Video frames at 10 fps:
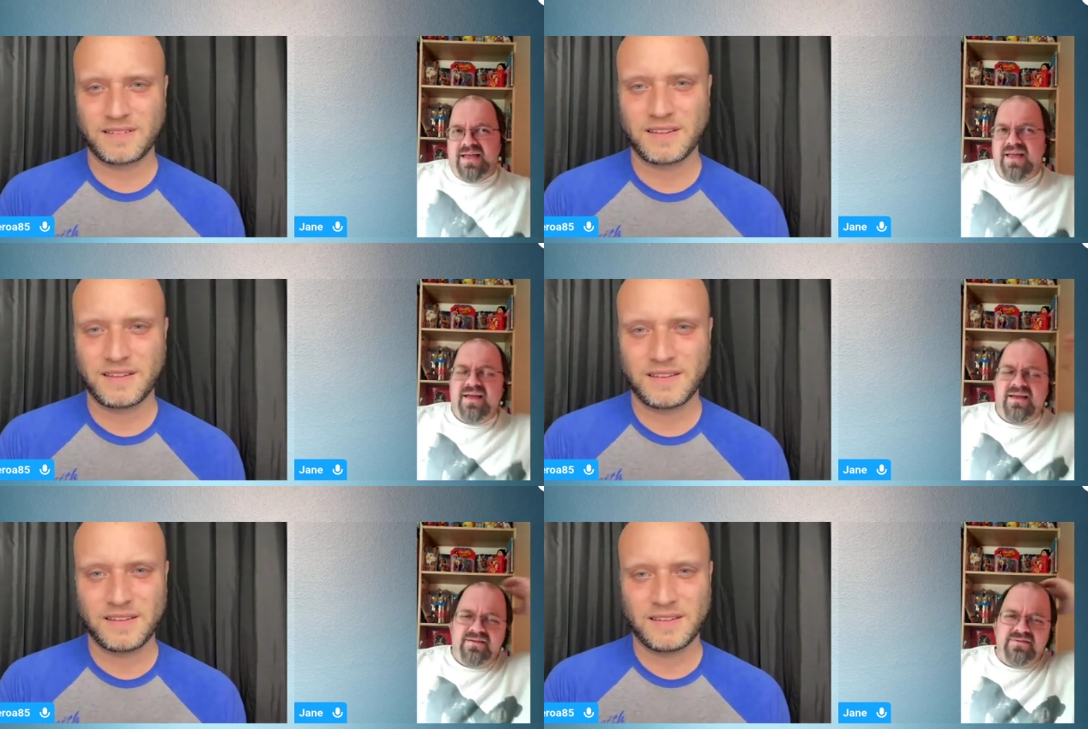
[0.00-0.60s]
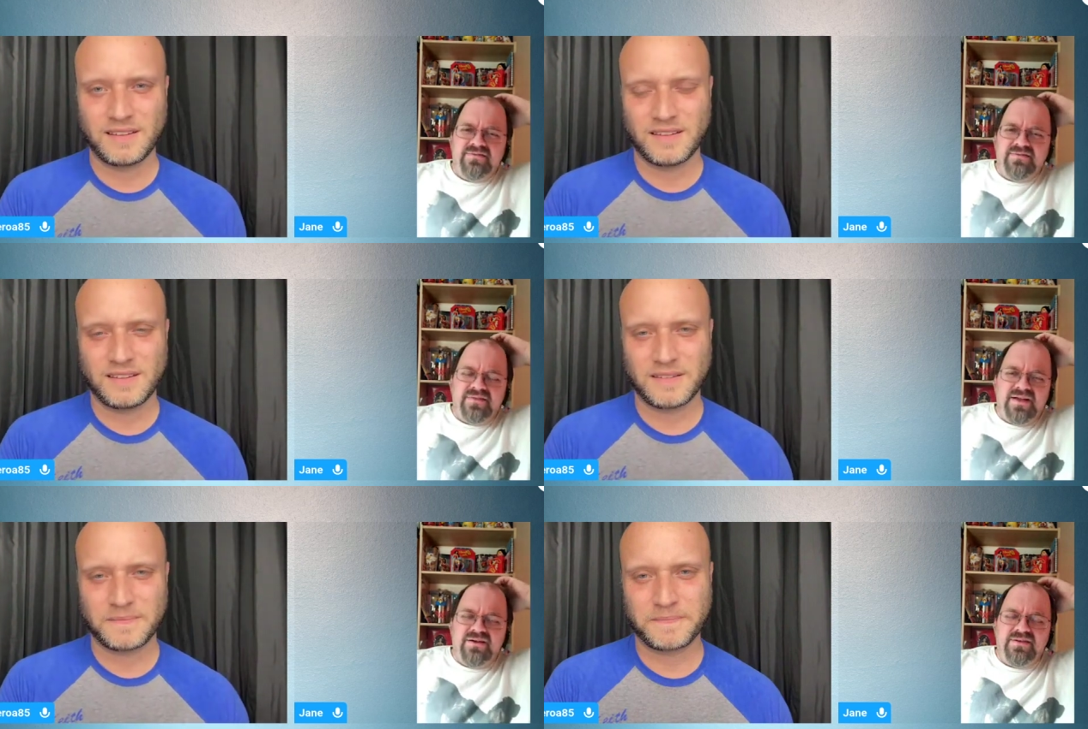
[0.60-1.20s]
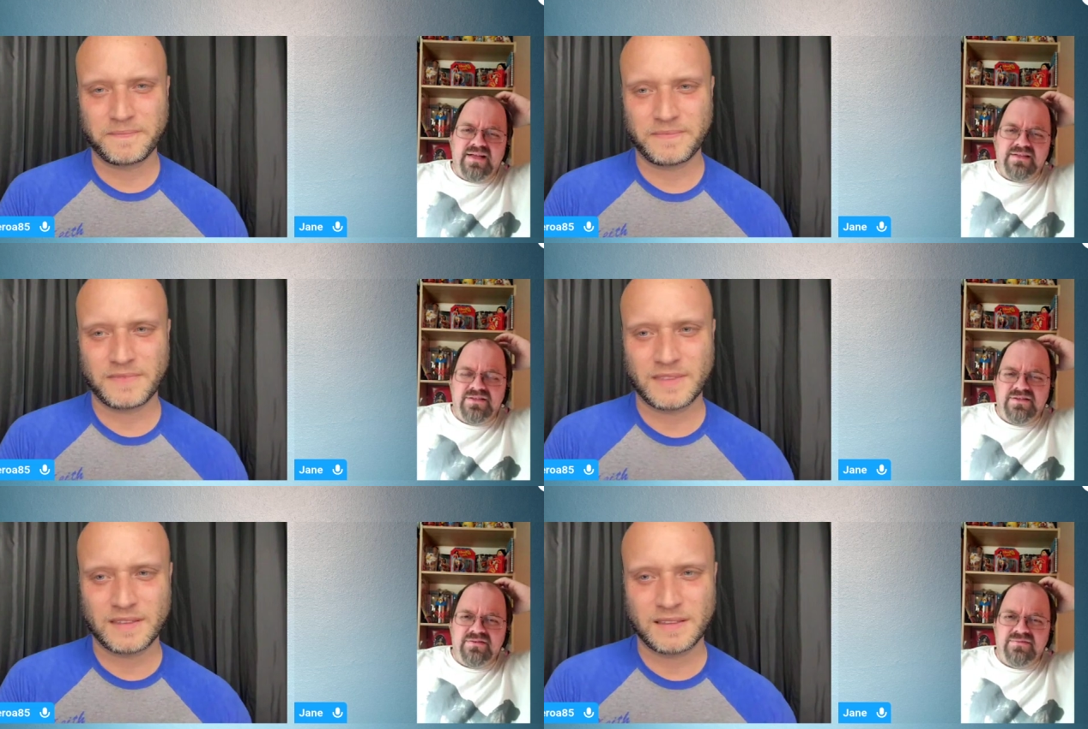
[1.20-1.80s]
Speaker 1: Yeah, I heard
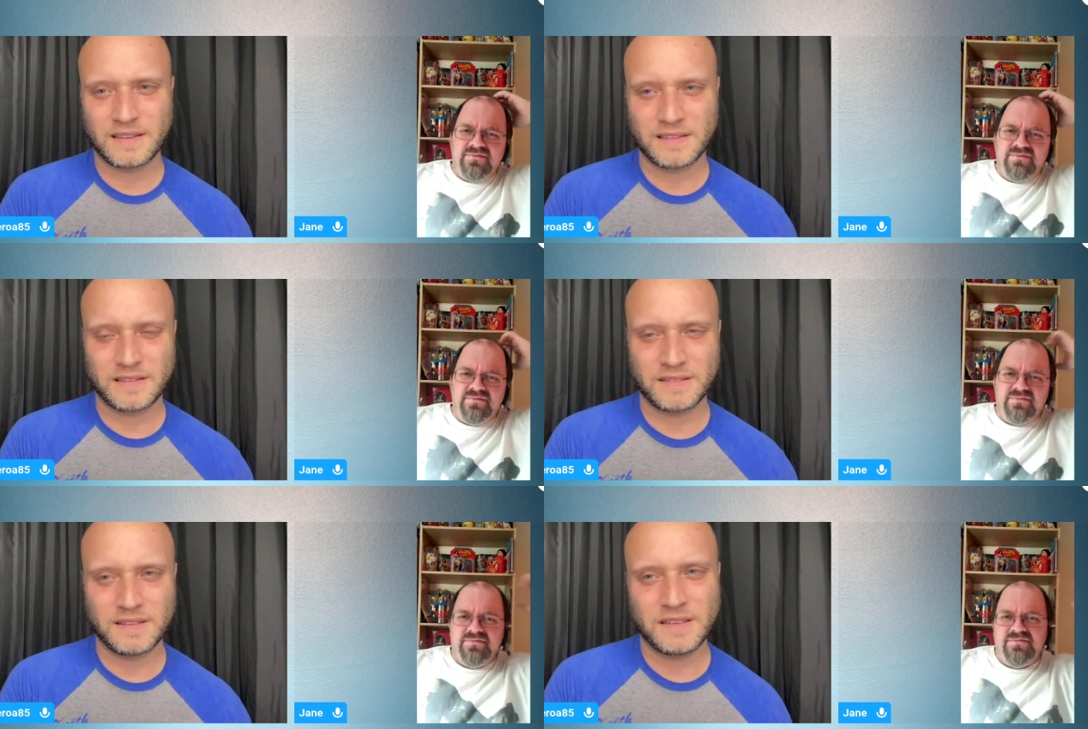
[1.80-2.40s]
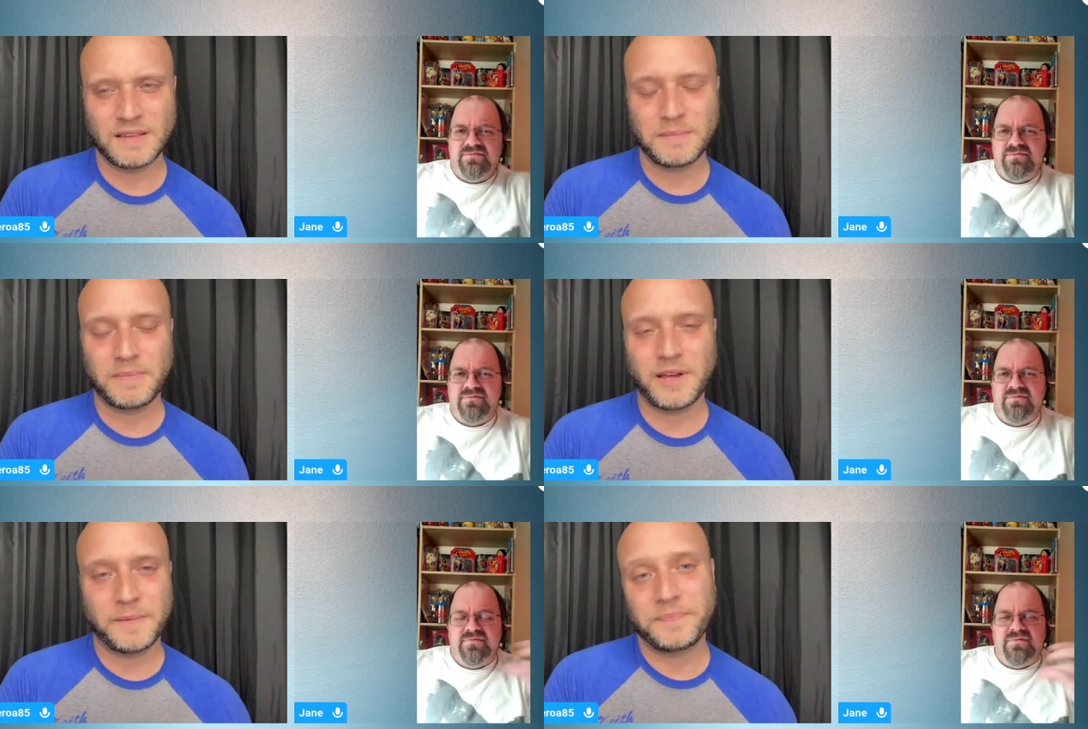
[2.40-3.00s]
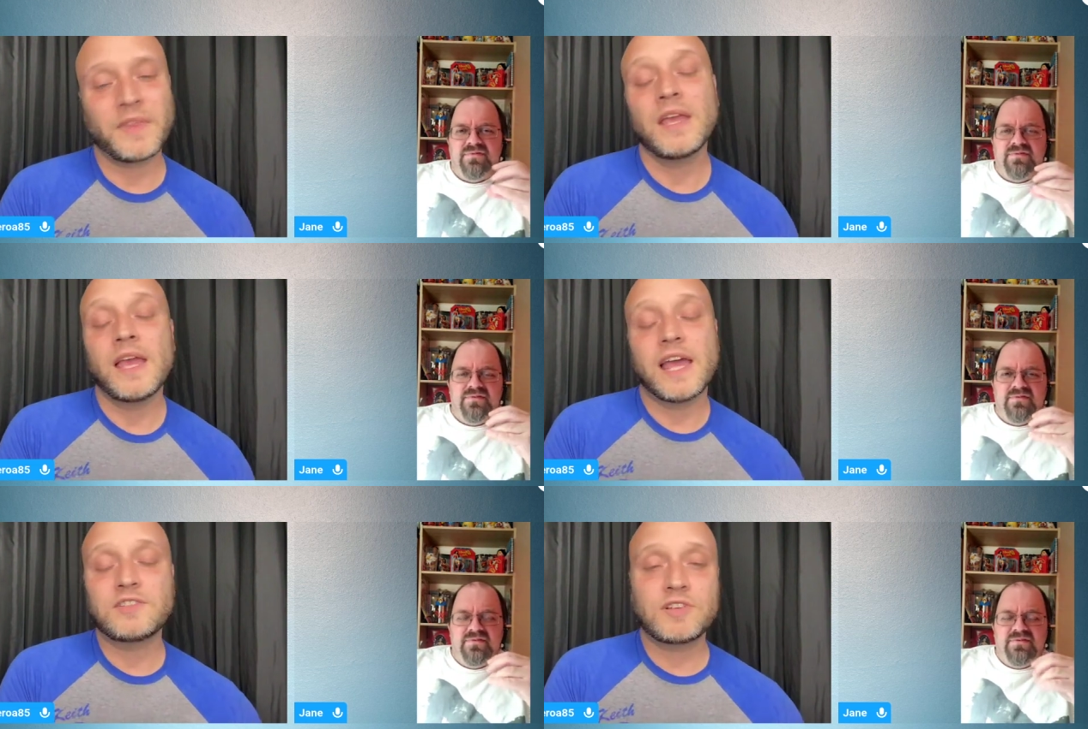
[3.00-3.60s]
that too. But
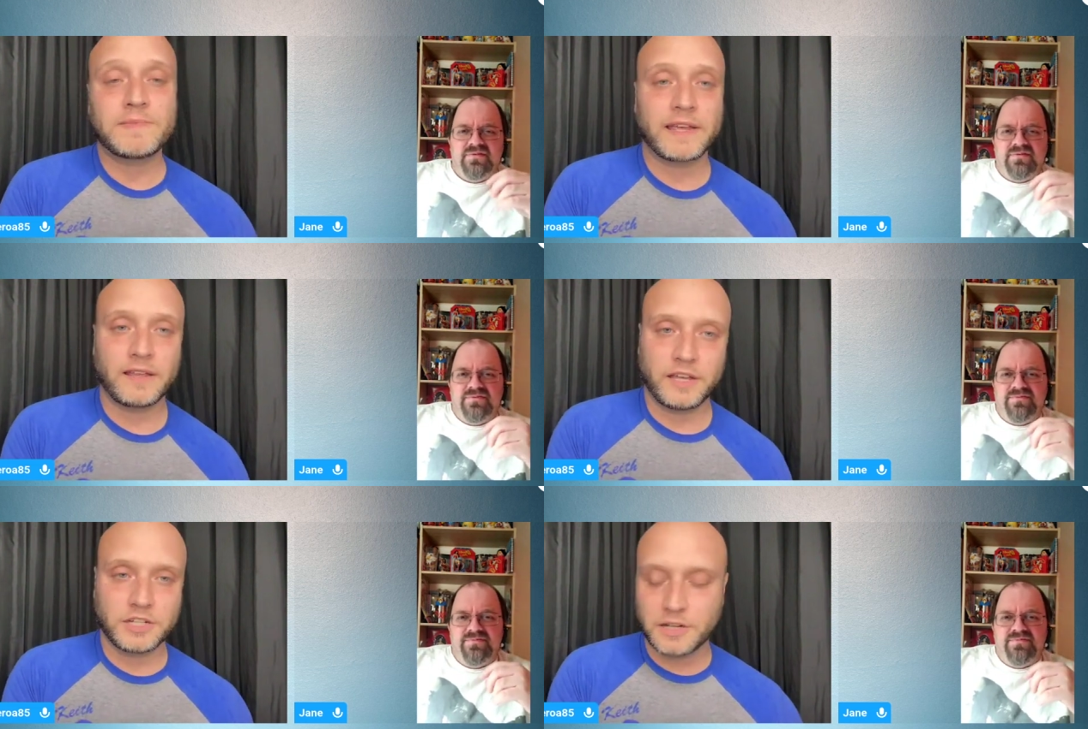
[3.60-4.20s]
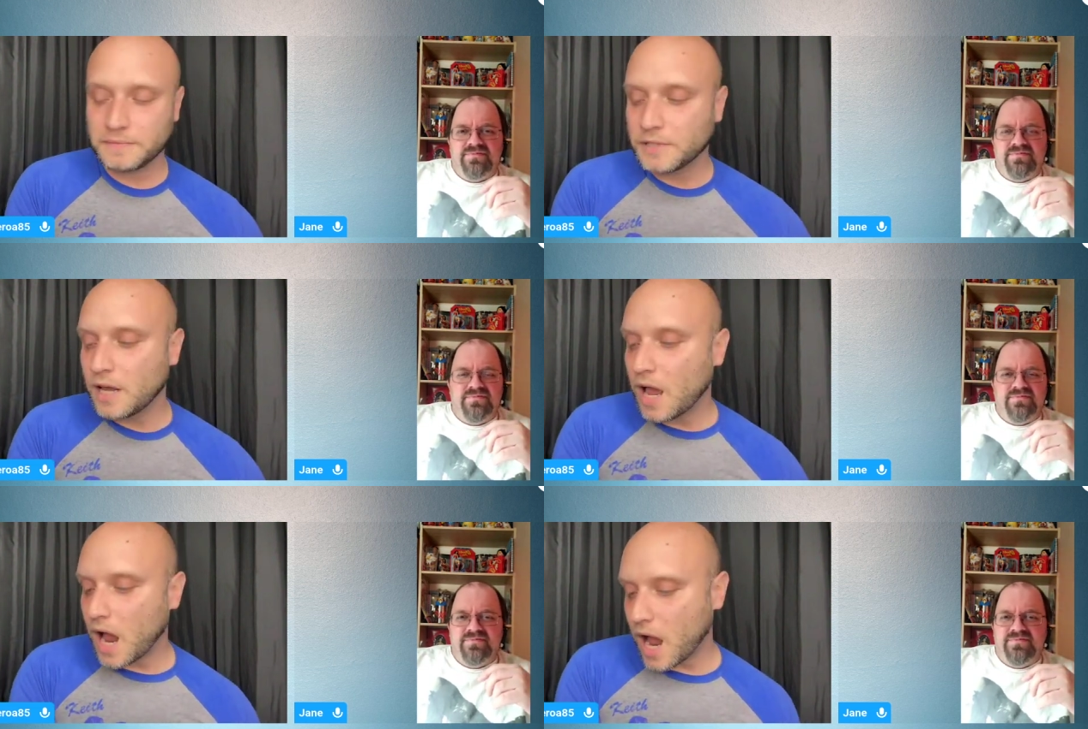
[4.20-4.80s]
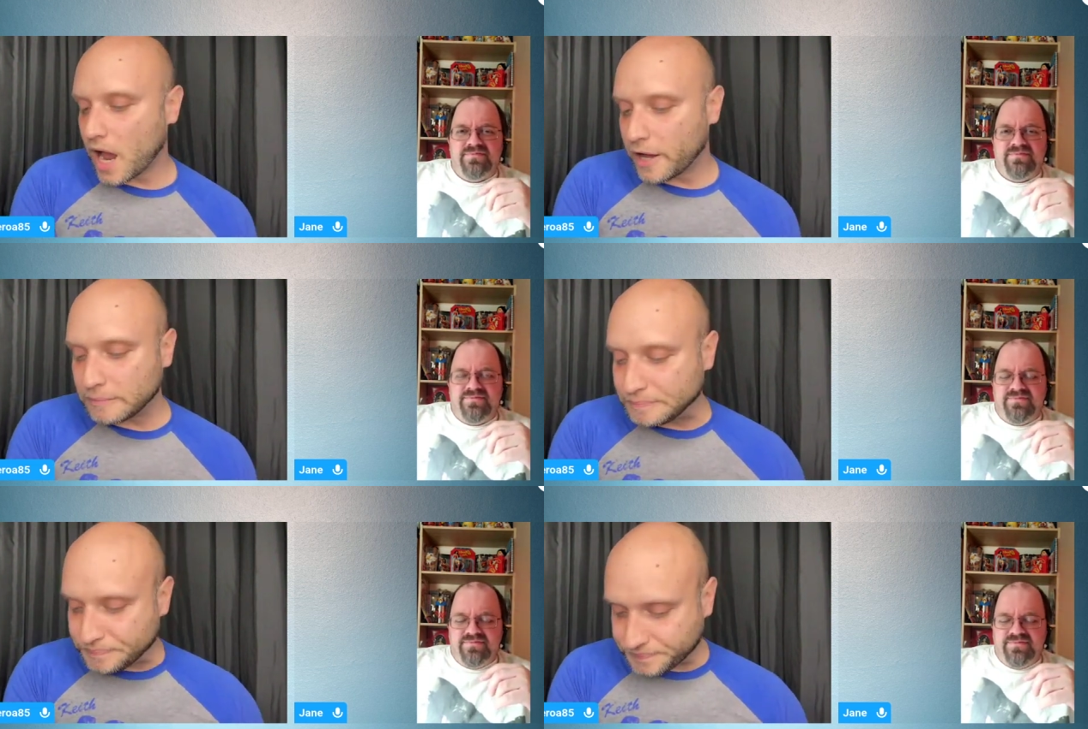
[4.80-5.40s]
it's all speculation.
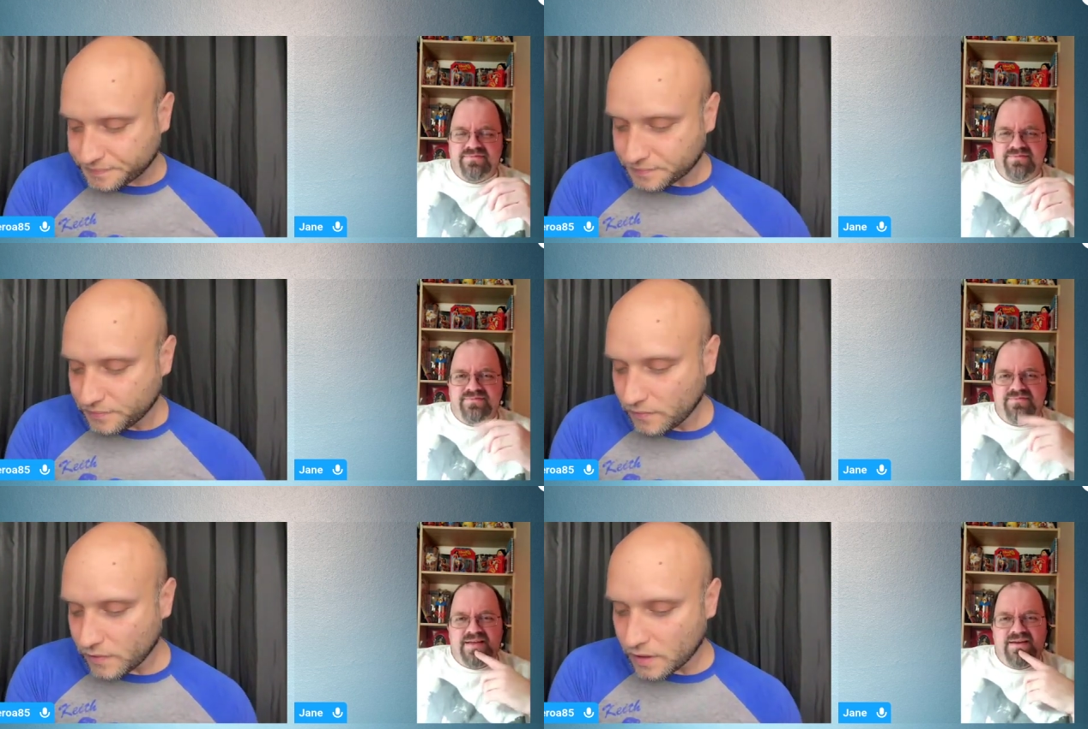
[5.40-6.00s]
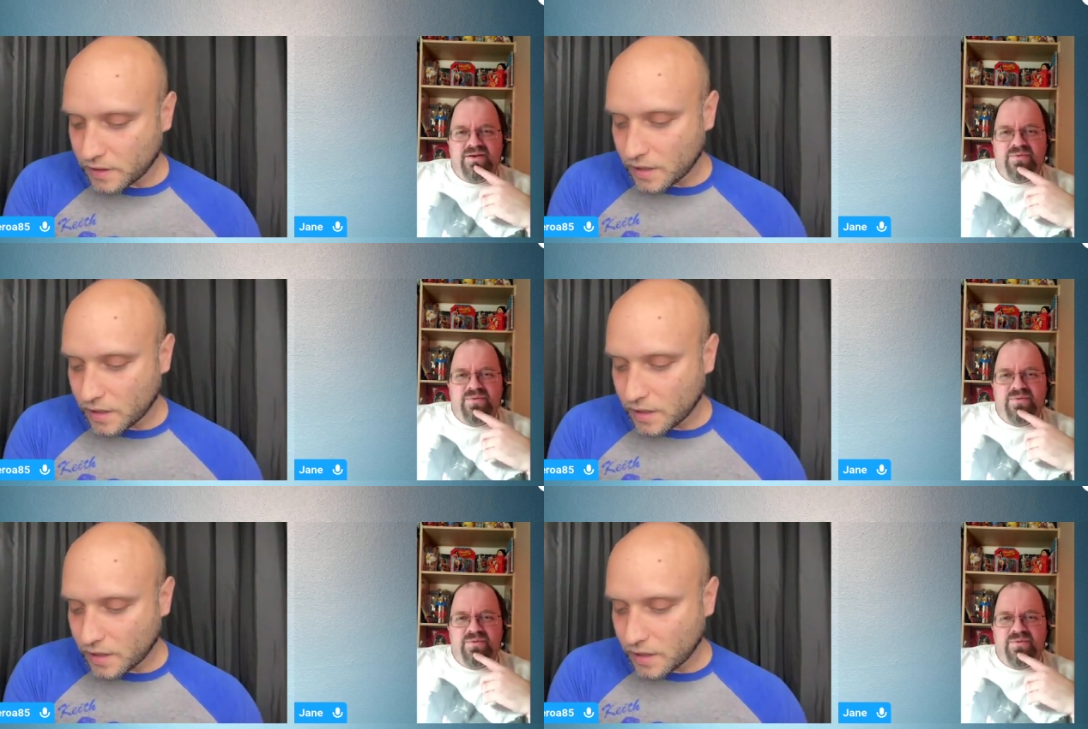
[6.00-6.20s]
Um, you